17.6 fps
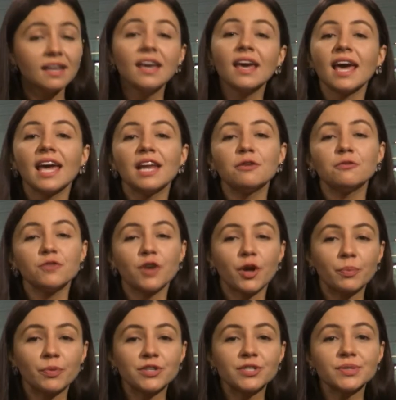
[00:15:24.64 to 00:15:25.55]
and if you
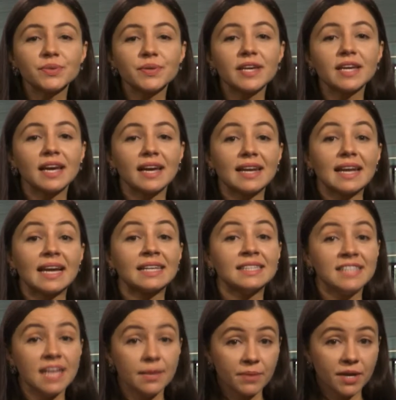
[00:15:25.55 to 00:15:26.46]
are pursuing an
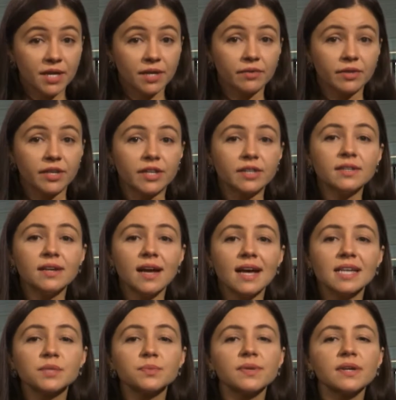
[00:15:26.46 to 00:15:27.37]
academic career
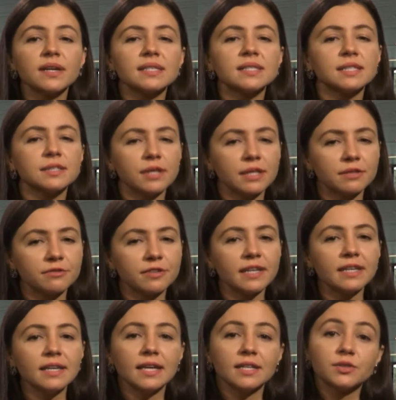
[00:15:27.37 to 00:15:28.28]
as well as
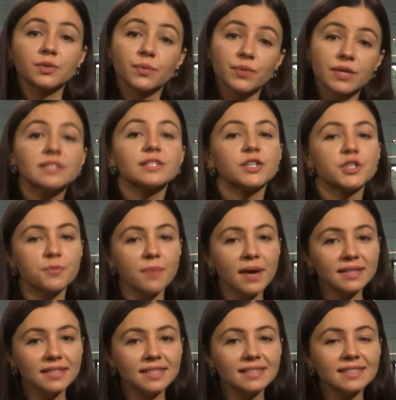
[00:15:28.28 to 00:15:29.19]
delving into research
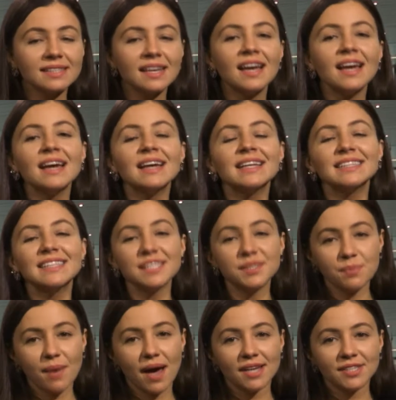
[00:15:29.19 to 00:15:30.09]
methods,
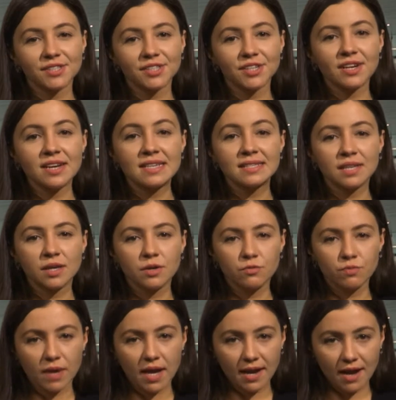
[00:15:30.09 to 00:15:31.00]
this master is a
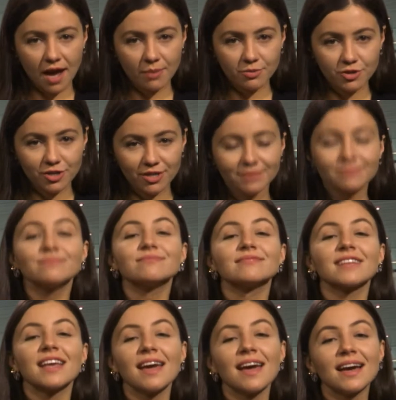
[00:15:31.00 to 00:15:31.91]
great option.
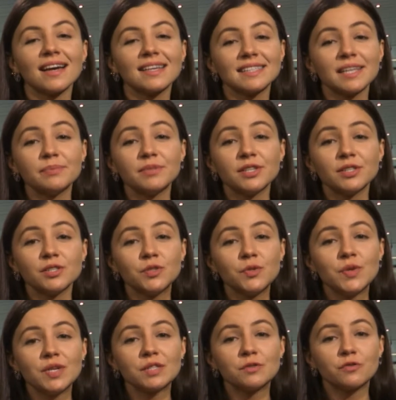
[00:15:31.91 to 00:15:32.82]
Accepting
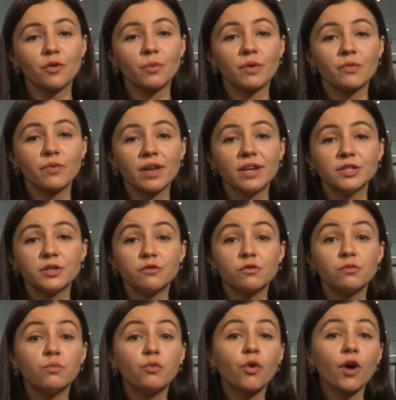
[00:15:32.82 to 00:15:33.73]
students from a
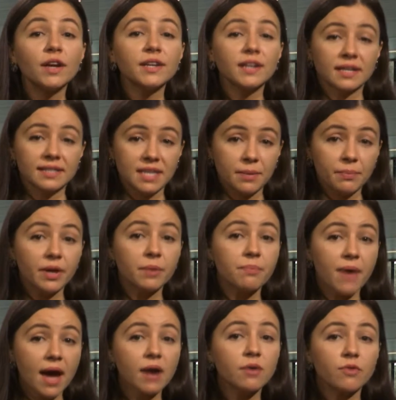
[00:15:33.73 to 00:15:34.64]
relatively broad academic
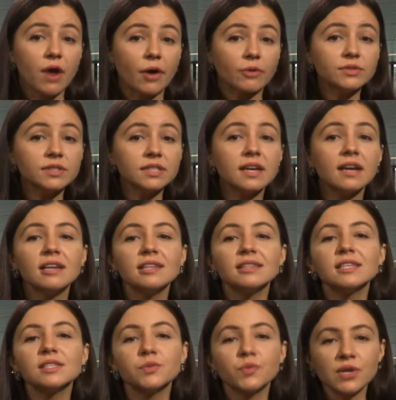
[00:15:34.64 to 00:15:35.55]
background,
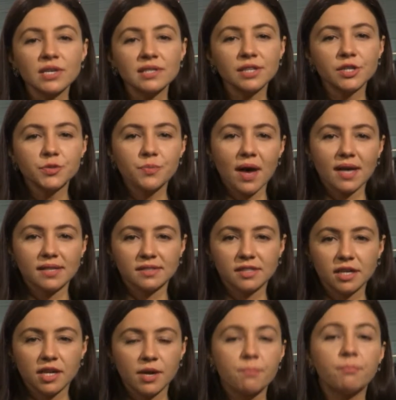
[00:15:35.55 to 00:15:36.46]
this research master
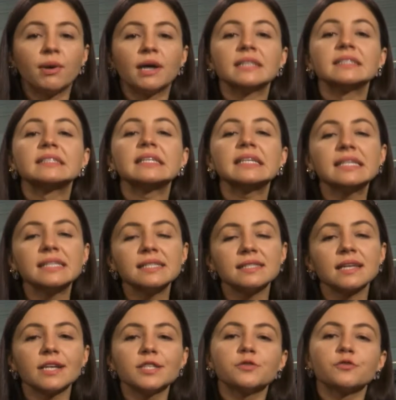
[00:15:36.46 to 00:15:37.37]
combines
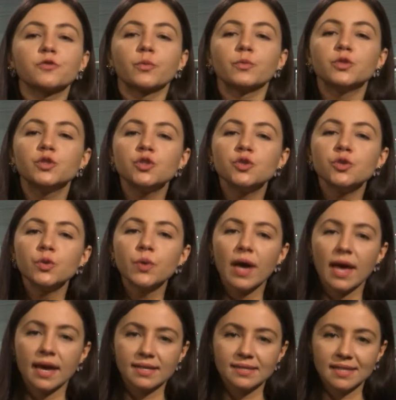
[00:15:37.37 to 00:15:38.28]
insights from two
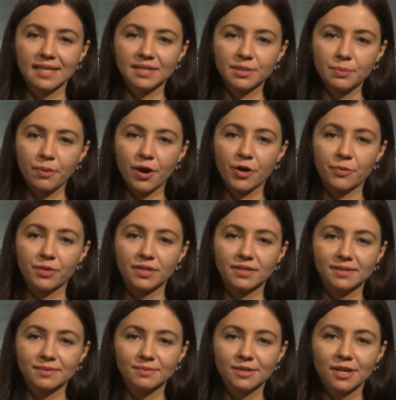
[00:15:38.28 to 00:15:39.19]
excellent
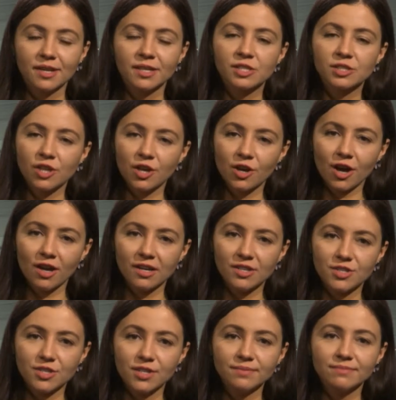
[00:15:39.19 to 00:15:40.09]
departments,
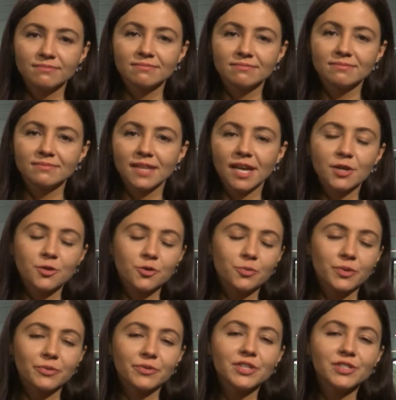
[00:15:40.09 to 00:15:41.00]
psychology and
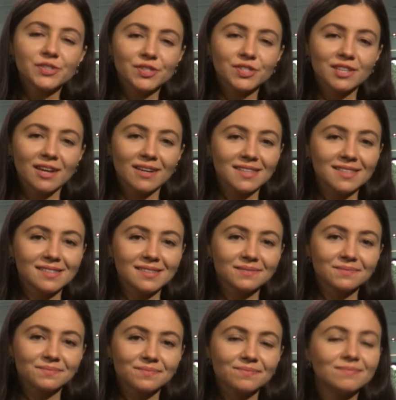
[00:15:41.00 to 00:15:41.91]
human resource studies.
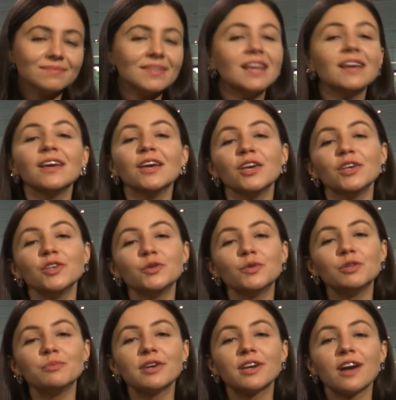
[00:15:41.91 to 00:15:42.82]
You
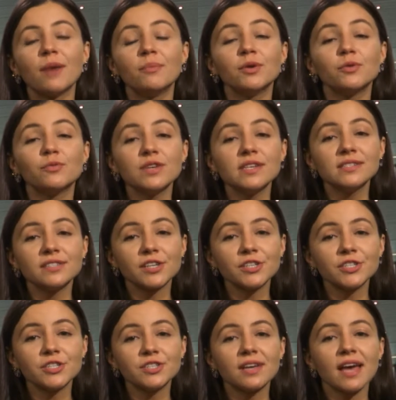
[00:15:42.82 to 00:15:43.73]
will become a
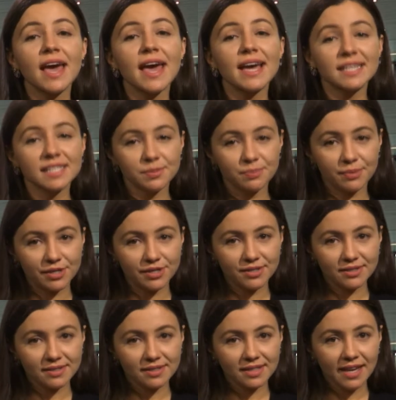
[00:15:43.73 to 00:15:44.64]
research
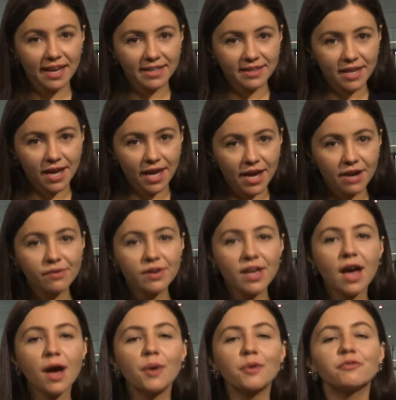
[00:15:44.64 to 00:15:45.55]
expert in the
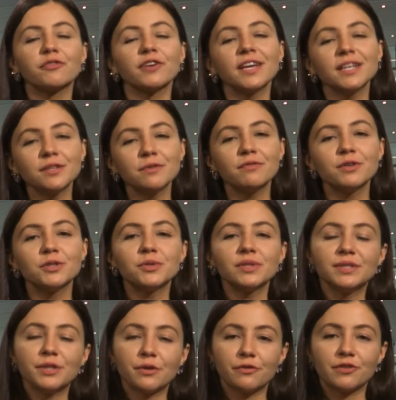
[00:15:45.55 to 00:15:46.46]
area of individual
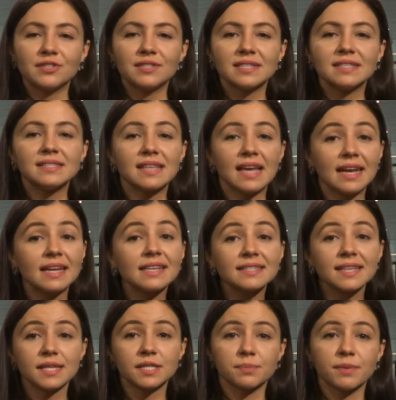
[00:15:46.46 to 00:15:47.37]
differences and
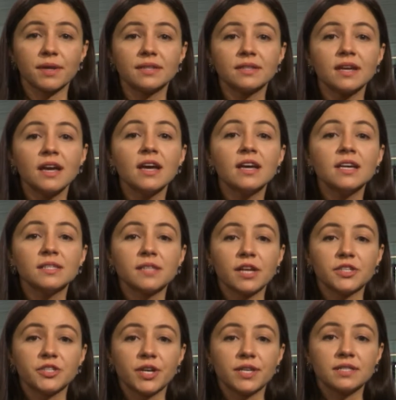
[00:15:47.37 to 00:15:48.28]
assessment,
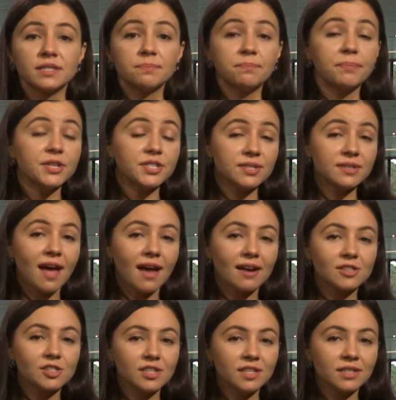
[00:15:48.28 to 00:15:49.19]
such as
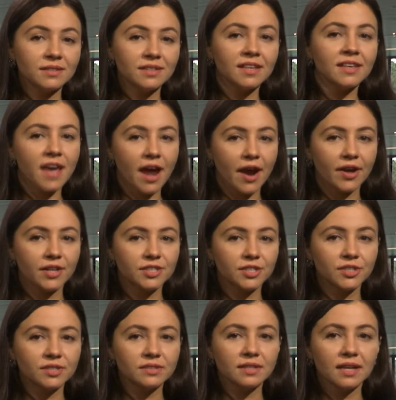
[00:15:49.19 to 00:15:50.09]
personality,
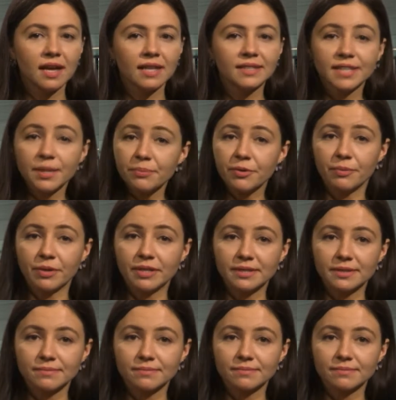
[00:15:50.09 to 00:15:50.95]
character, and temperament.